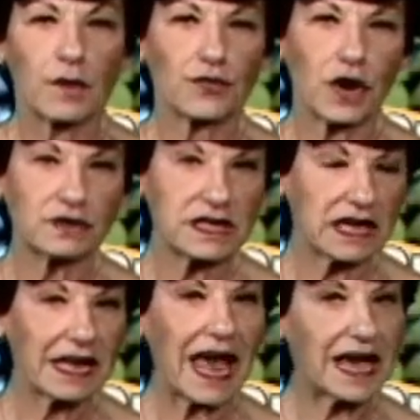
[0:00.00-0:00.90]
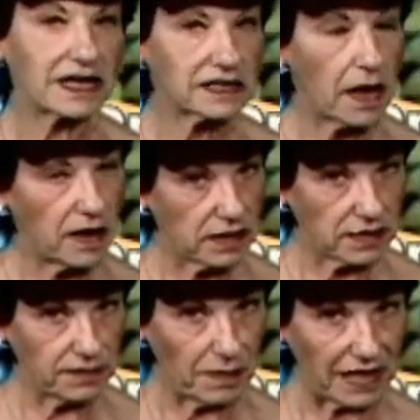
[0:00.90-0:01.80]
Protein has
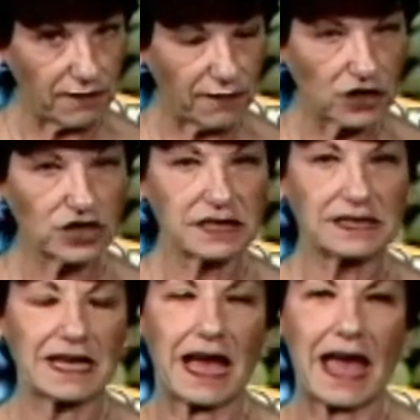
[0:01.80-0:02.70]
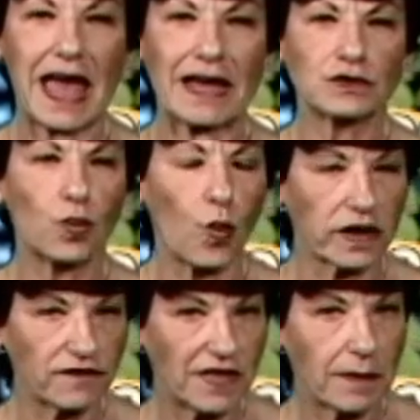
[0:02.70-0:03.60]
many functions, and one
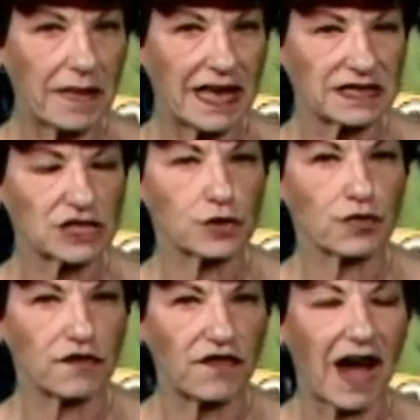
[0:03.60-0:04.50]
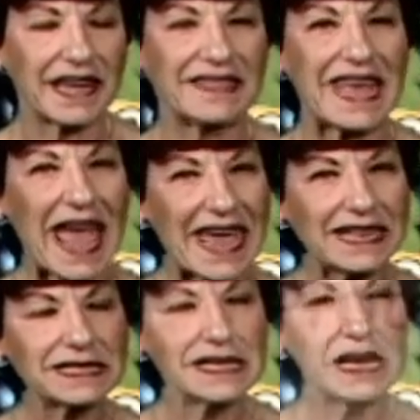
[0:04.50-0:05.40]
of them is to provide the
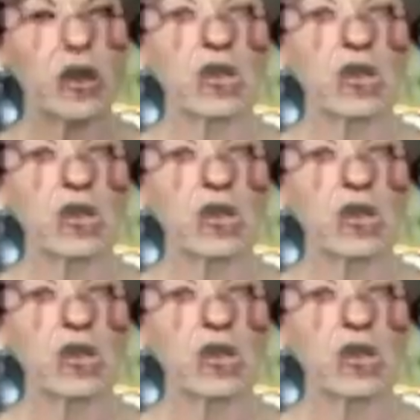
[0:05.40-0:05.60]
8